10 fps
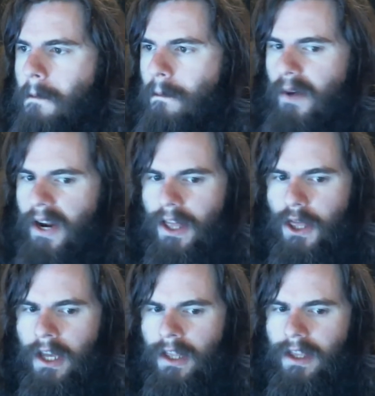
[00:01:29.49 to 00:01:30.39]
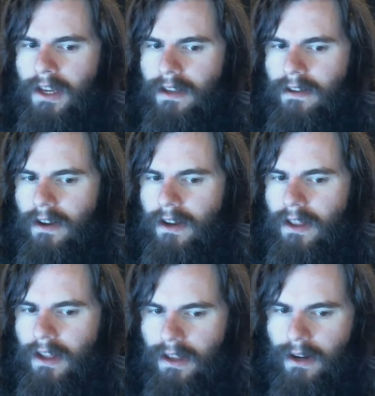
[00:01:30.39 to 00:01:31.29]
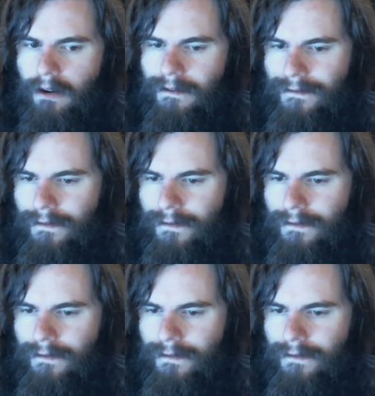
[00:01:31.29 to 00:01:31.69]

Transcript: but I think that uh, that there are